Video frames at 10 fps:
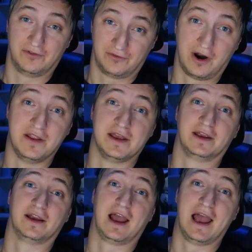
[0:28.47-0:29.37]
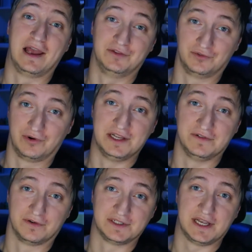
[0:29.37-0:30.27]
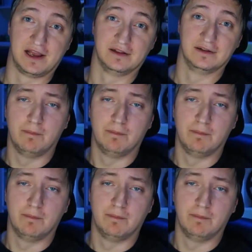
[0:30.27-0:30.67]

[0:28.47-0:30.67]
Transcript: running and ready for sale.